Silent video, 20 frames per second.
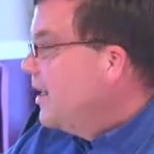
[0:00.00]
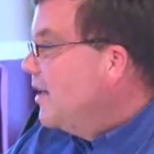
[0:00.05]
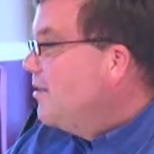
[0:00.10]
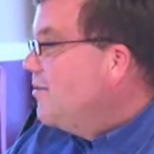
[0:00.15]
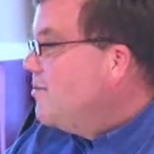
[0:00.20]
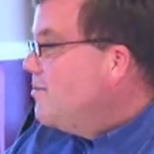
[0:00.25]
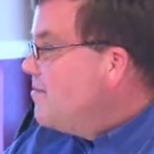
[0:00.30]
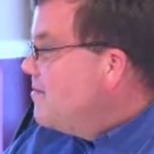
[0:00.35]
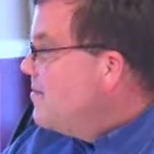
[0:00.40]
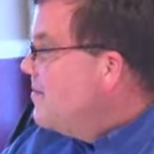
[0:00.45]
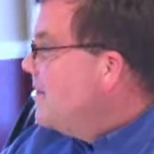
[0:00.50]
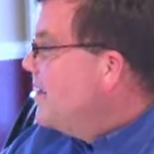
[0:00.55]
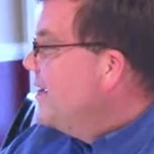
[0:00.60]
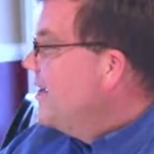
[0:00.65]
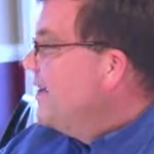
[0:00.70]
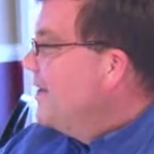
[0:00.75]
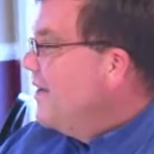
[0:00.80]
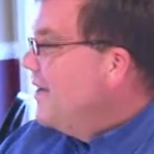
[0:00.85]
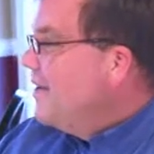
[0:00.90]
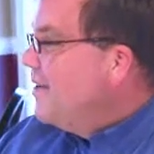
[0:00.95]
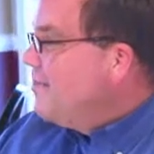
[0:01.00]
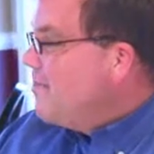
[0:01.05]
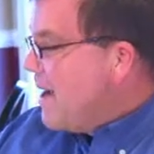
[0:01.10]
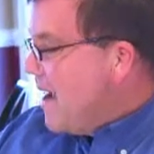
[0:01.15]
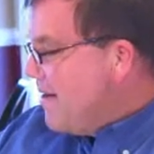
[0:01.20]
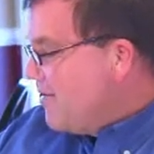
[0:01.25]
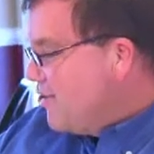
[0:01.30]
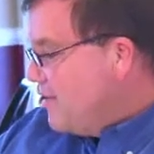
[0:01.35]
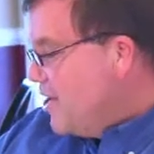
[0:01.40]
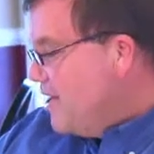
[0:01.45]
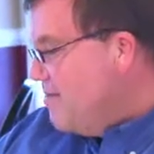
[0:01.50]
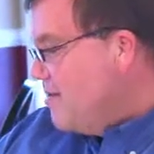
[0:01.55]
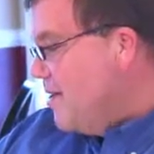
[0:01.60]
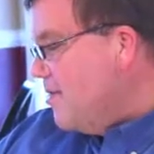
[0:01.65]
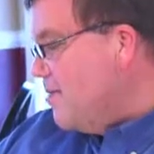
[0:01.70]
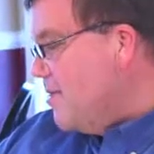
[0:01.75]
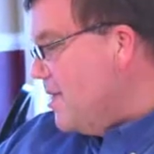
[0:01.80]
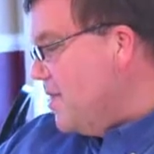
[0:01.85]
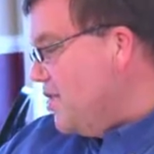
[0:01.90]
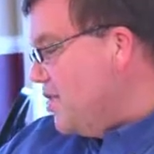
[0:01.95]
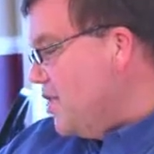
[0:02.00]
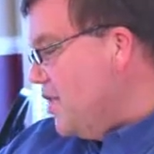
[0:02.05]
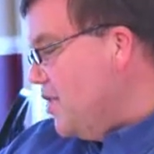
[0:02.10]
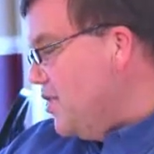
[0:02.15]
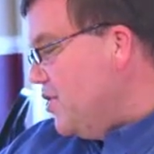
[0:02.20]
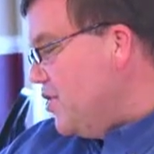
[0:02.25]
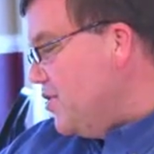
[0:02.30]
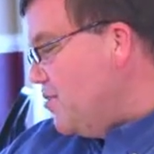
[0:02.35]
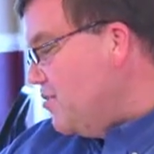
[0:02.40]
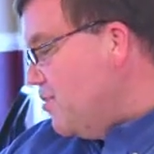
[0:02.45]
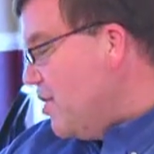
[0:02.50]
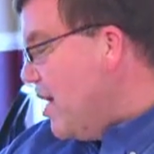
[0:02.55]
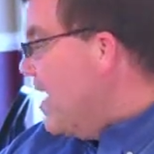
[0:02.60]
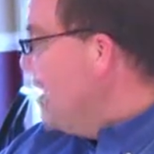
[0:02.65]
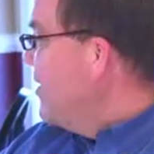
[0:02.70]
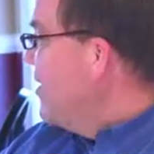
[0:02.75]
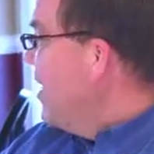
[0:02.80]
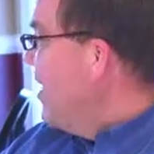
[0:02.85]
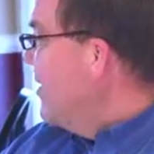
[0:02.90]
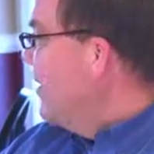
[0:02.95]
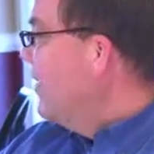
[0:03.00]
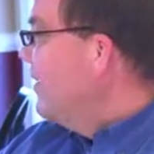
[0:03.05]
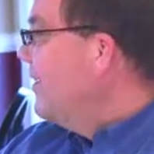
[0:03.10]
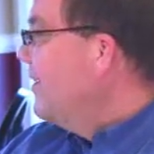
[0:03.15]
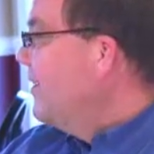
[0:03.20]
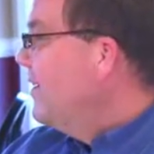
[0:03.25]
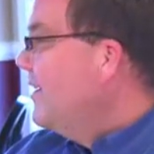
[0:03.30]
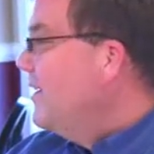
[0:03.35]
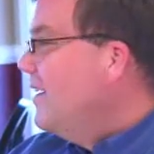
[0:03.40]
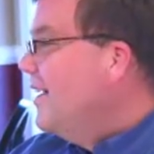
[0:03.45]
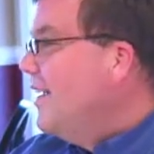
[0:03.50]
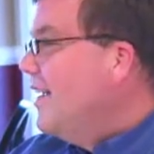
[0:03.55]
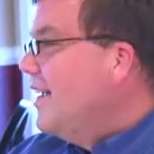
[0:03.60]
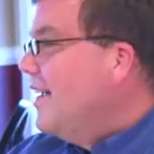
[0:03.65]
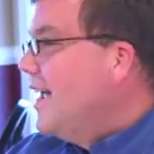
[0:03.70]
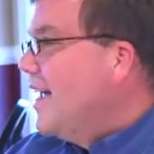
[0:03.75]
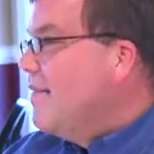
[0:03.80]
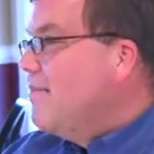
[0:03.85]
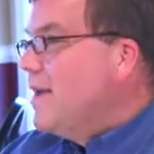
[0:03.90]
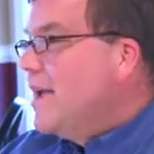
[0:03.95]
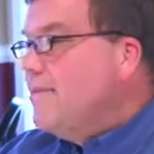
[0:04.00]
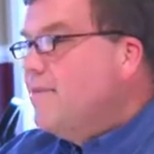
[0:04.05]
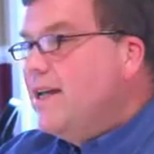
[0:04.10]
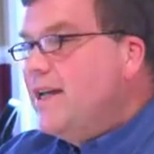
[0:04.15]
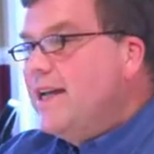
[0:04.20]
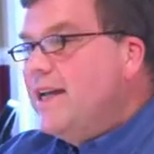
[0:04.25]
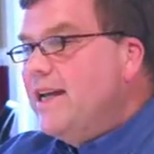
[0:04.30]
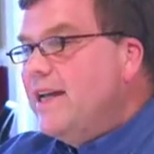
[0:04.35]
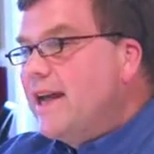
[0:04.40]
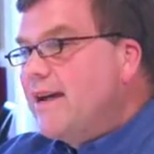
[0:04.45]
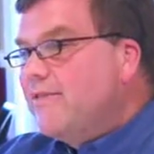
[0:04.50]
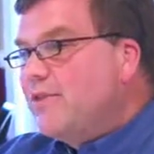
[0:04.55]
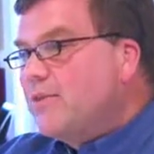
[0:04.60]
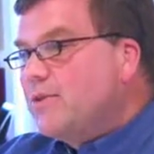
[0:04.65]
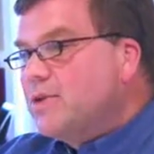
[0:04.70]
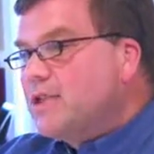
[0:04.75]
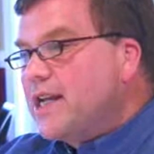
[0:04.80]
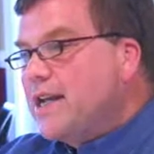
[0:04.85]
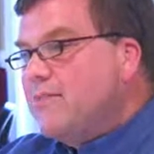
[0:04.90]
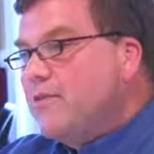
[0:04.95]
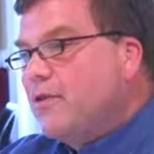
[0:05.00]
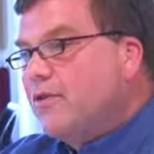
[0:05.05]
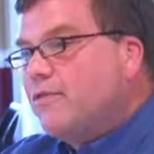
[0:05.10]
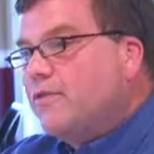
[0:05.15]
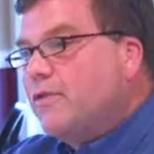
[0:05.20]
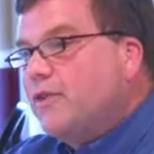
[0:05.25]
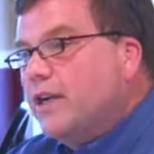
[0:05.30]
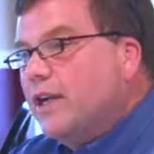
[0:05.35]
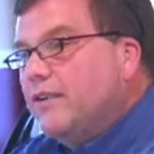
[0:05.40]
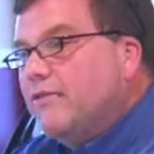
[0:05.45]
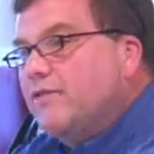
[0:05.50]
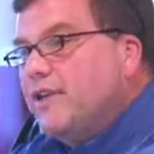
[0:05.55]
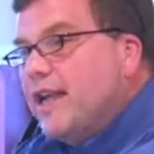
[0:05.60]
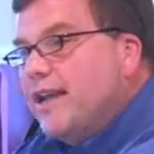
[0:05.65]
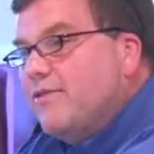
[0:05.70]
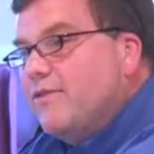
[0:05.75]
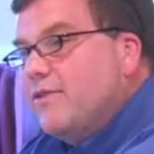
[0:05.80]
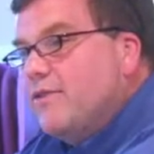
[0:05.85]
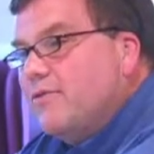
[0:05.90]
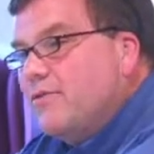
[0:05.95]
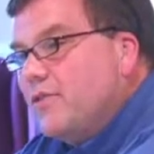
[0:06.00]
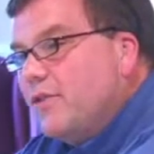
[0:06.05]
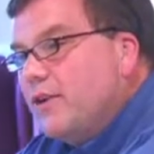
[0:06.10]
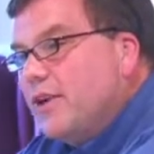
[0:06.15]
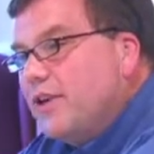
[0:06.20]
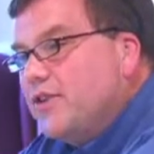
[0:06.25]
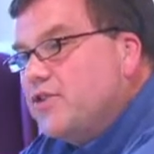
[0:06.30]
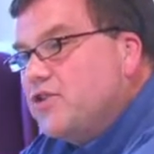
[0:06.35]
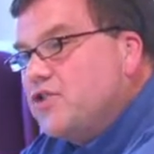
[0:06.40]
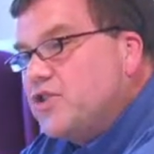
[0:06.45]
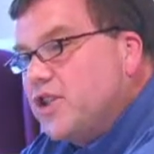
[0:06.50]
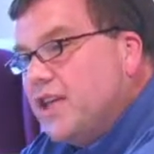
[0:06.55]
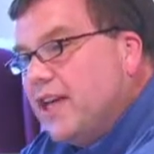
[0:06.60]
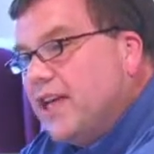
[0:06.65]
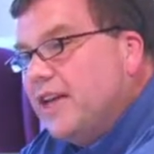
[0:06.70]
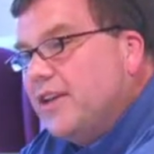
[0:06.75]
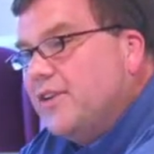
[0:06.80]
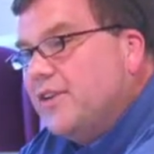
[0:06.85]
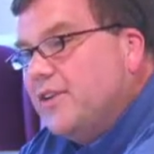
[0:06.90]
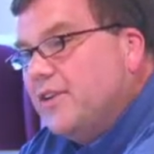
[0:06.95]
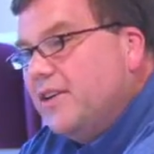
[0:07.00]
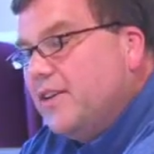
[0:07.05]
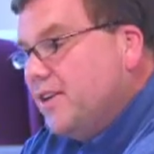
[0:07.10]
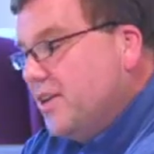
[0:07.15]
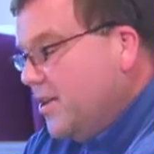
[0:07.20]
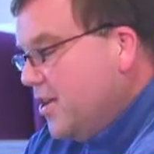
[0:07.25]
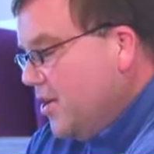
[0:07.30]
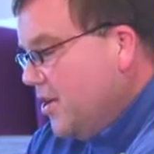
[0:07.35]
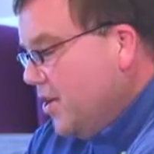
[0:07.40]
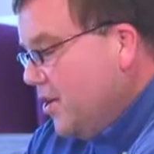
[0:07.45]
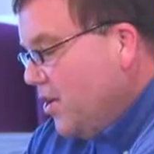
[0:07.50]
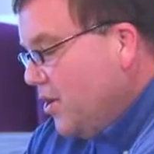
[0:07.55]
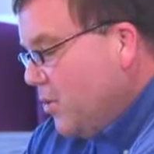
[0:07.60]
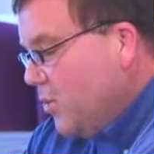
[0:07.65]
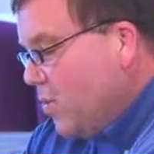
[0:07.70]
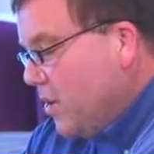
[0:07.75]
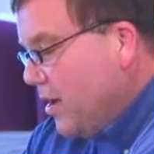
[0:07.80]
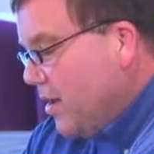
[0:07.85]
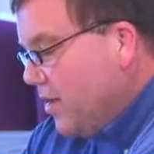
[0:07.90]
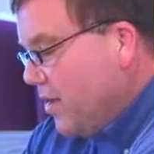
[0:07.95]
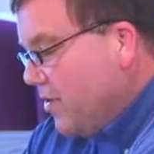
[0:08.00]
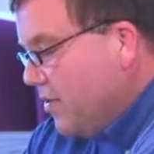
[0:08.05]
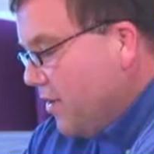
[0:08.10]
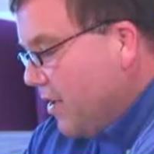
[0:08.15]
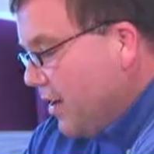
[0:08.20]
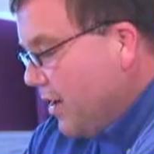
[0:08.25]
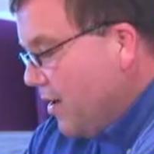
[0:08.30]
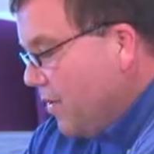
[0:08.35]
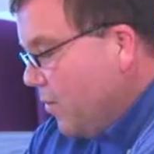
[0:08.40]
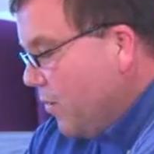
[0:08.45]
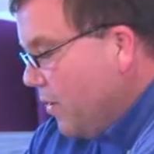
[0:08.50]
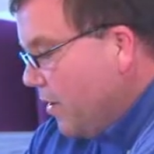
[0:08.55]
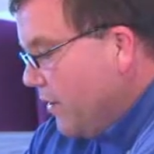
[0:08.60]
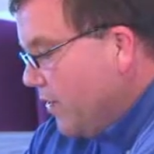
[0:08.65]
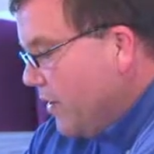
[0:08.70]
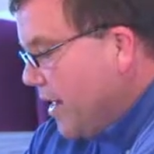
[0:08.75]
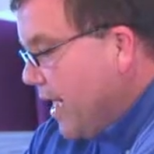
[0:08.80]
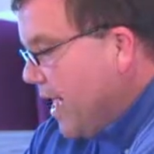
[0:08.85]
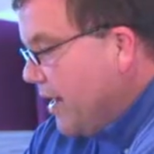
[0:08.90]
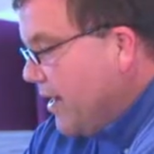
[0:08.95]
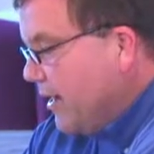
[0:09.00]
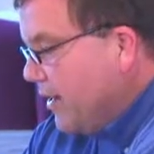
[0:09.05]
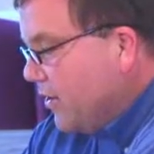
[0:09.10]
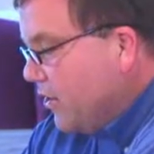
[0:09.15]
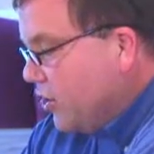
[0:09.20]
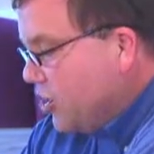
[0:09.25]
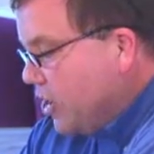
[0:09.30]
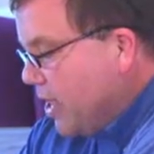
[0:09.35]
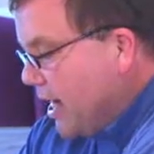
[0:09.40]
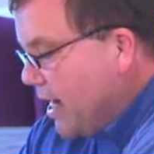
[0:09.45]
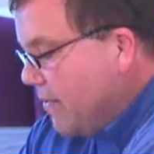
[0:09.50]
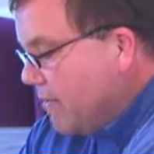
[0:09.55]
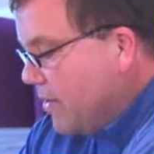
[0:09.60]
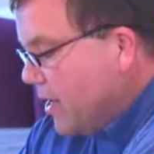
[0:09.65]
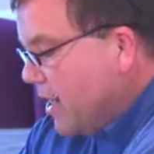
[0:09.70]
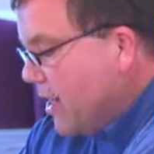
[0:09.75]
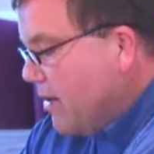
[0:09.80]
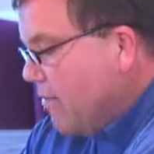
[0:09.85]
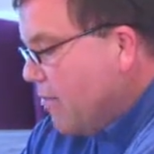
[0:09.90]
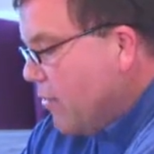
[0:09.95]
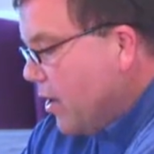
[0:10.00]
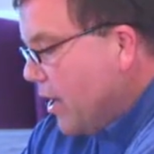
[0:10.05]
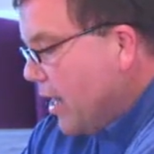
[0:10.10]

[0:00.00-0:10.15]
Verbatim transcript: Well, Bathsheba was his granddaughter, and maybe he never was able to forgive David for his sin with uh, with that and the shame that he